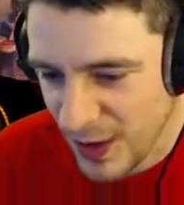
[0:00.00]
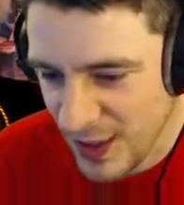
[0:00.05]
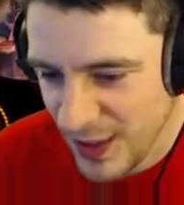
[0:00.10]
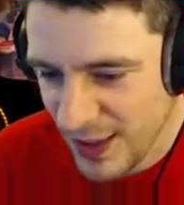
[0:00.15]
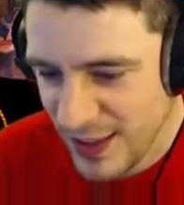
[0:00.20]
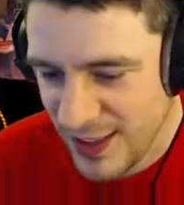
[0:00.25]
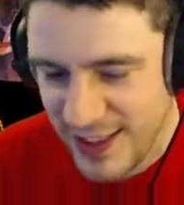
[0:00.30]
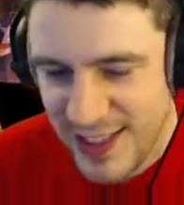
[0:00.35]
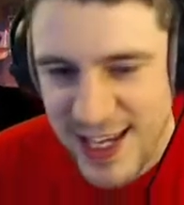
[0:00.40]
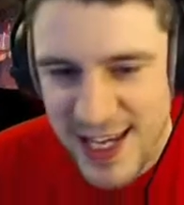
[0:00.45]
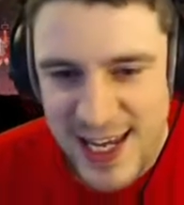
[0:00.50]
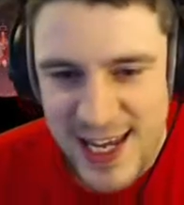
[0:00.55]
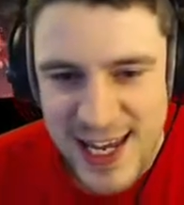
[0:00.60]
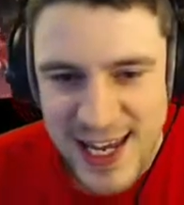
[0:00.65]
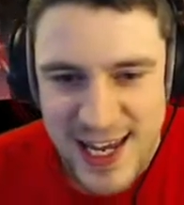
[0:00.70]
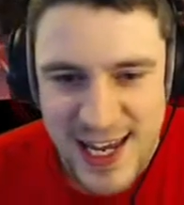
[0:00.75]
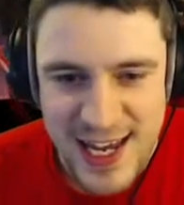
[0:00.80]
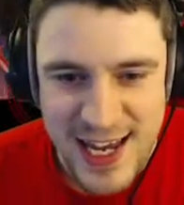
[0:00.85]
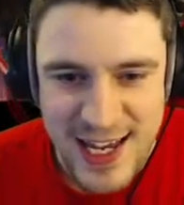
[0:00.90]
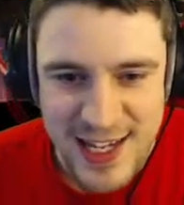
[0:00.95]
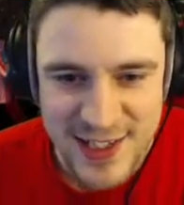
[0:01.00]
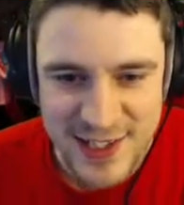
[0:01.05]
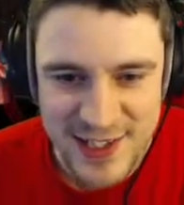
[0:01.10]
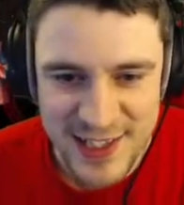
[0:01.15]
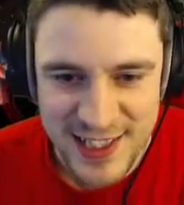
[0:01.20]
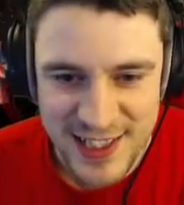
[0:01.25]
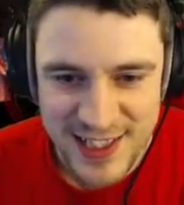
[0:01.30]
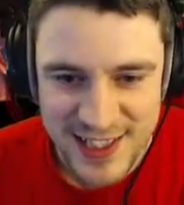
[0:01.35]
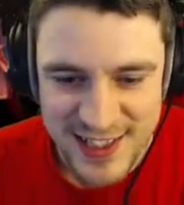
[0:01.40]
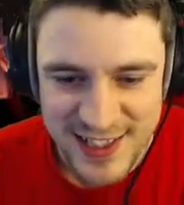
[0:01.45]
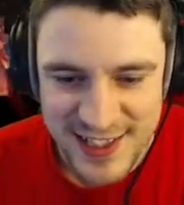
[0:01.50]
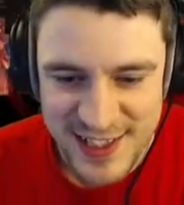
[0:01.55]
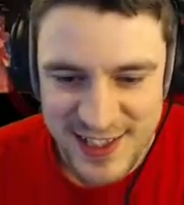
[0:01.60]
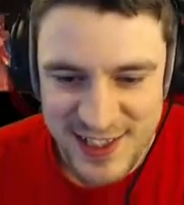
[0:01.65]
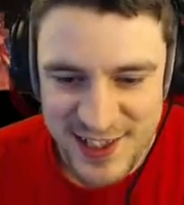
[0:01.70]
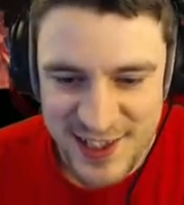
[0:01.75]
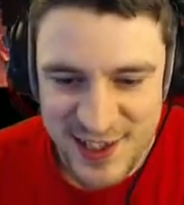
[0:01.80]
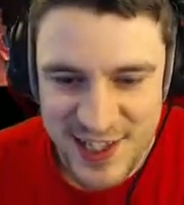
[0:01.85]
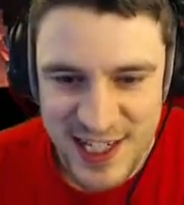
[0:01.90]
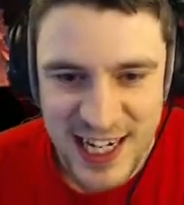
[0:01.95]
Yes! This
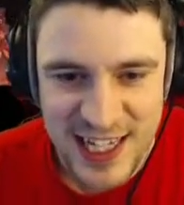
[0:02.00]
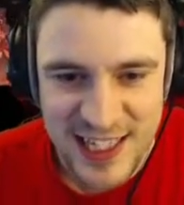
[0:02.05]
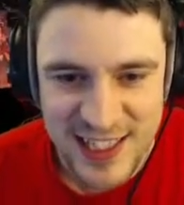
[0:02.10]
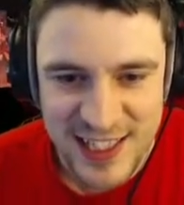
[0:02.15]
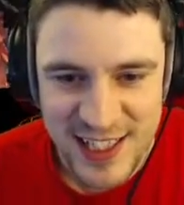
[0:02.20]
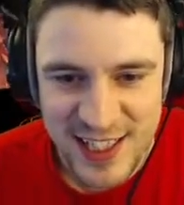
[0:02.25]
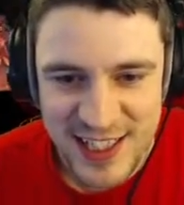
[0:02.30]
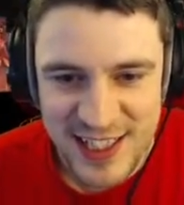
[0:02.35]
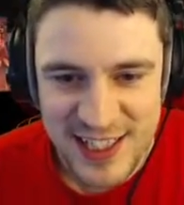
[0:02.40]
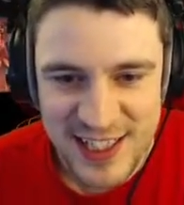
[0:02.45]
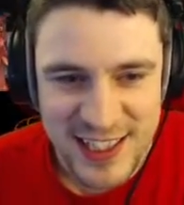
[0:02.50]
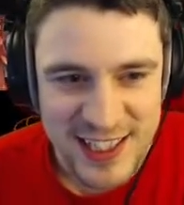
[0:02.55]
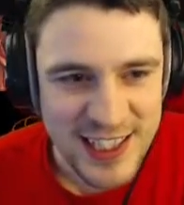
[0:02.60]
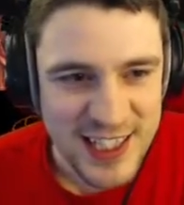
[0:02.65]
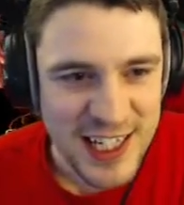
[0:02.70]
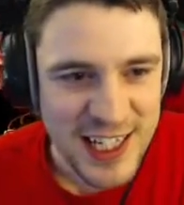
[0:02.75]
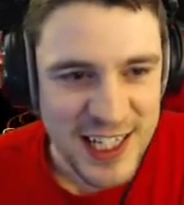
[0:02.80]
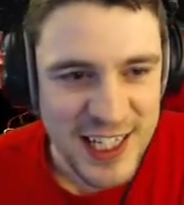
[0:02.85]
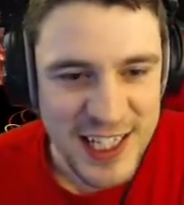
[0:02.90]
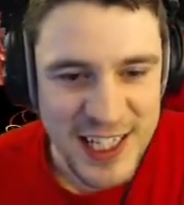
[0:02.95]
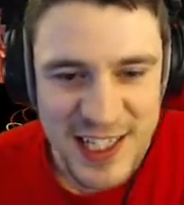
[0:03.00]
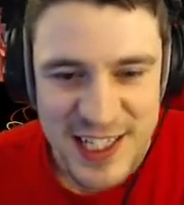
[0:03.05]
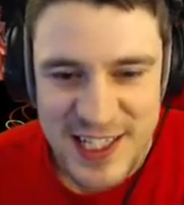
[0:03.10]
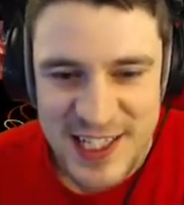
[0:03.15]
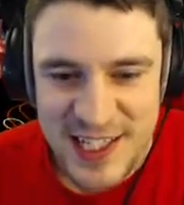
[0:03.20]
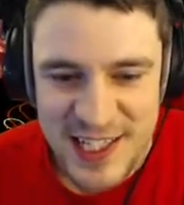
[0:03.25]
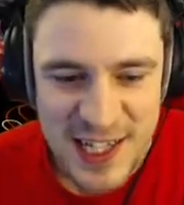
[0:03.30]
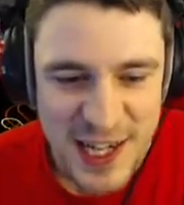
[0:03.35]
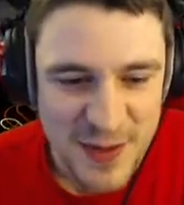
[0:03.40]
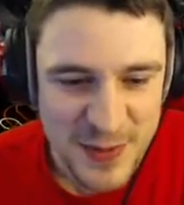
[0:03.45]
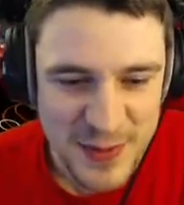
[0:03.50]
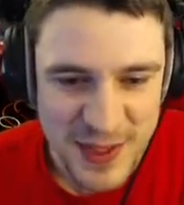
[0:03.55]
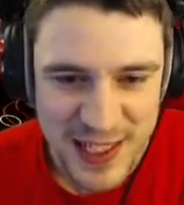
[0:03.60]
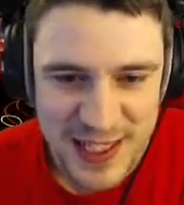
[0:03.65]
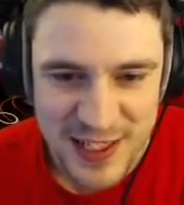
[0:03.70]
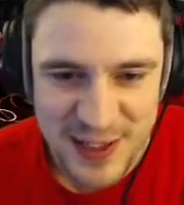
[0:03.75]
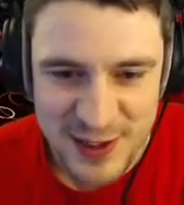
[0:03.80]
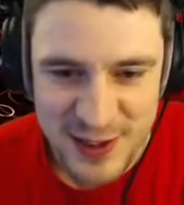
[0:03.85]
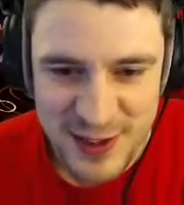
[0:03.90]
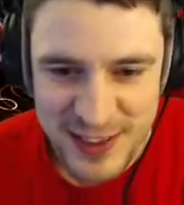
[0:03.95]
is heating up
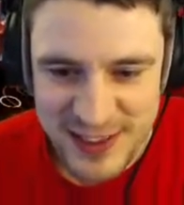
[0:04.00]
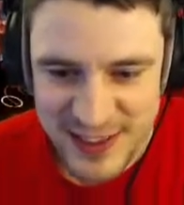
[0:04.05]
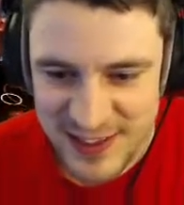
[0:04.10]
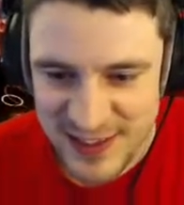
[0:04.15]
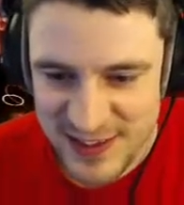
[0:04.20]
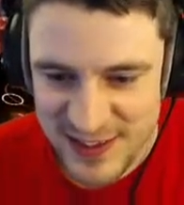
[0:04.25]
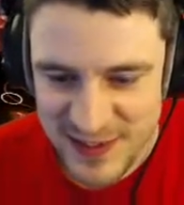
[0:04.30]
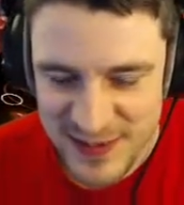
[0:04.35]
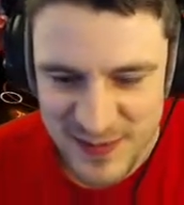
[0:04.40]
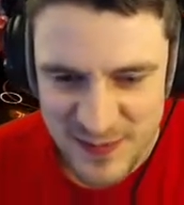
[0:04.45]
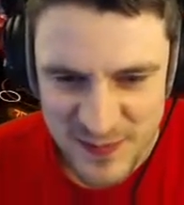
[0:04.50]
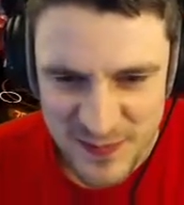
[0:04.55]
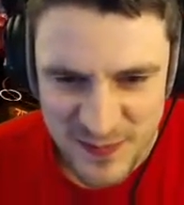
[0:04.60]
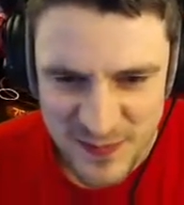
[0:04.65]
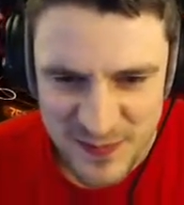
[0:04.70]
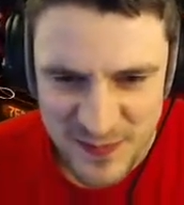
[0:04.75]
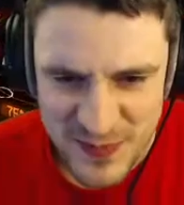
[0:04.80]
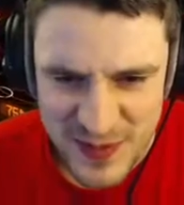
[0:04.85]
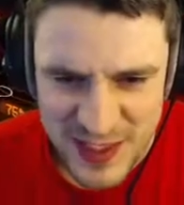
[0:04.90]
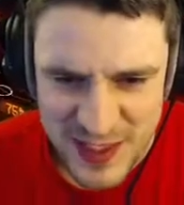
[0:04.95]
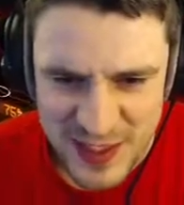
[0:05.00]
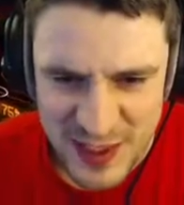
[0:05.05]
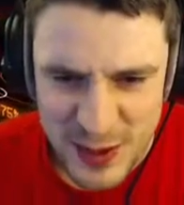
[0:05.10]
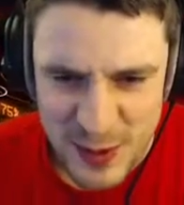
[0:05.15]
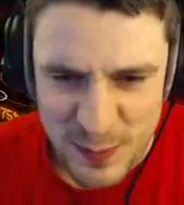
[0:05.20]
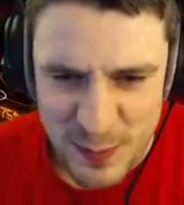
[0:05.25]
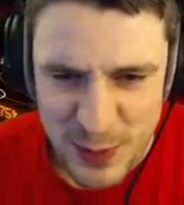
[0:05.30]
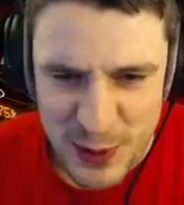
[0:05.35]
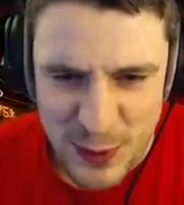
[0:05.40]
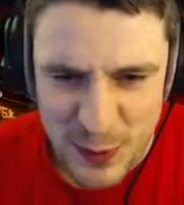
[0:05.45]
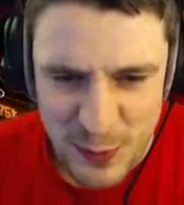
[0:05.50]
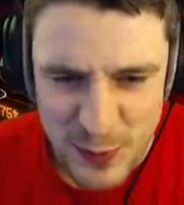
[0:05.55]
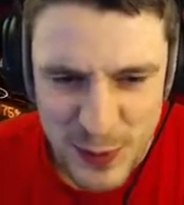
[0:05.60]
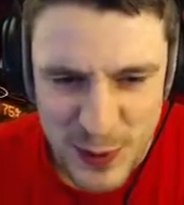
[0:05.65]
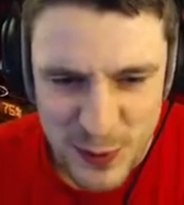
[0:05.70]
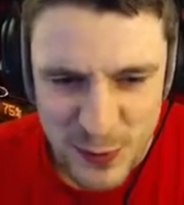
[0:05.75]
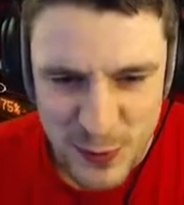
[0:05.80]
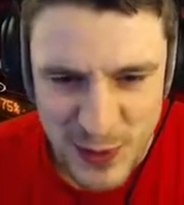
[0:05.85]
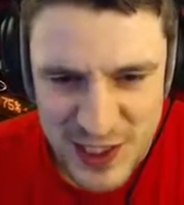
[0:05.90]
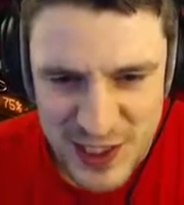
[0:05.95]
now. Pew
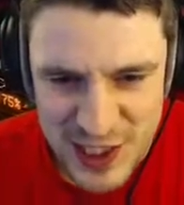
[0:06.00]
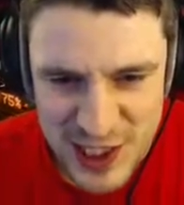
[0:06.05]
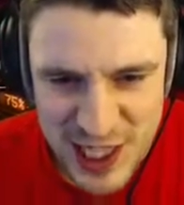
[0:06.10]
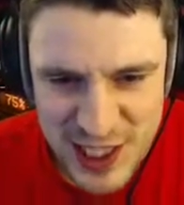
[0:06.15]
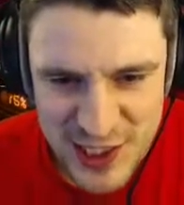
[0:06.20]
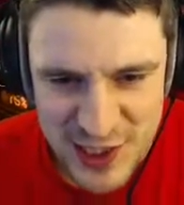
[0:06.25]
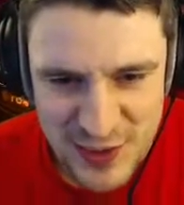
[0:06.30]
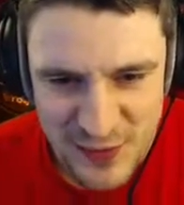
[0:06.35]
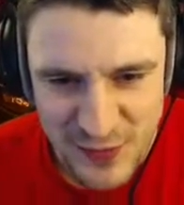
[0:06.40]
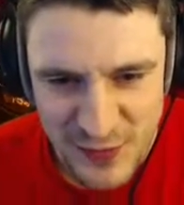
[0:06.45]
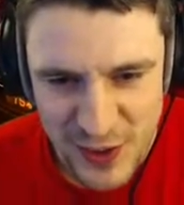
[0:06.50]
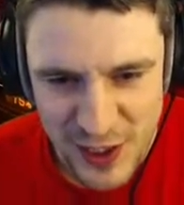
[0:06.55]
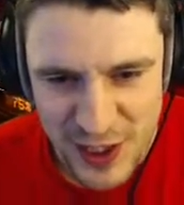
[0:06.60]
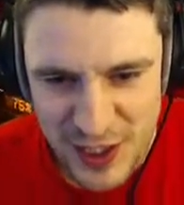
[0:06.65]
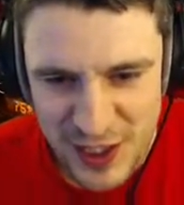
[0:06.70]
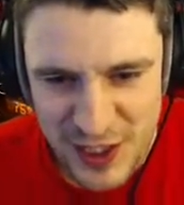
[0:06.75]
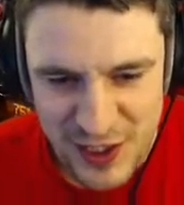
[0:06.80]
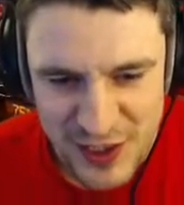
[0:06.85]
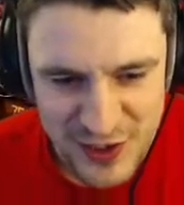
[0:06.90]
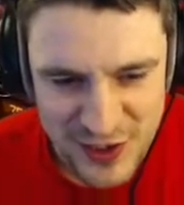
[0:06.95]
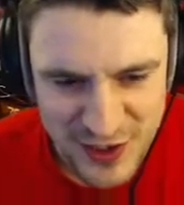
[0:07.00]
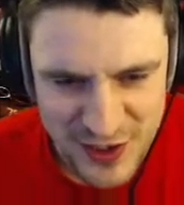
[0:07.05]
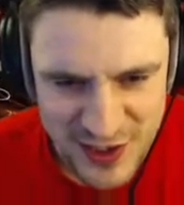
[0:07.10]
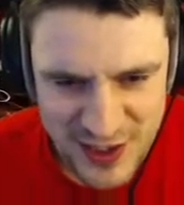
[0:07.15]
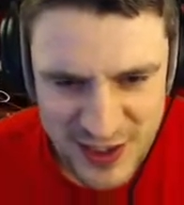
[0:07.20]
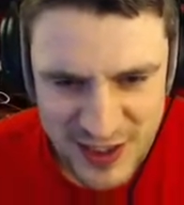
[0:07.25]
pew intensifies.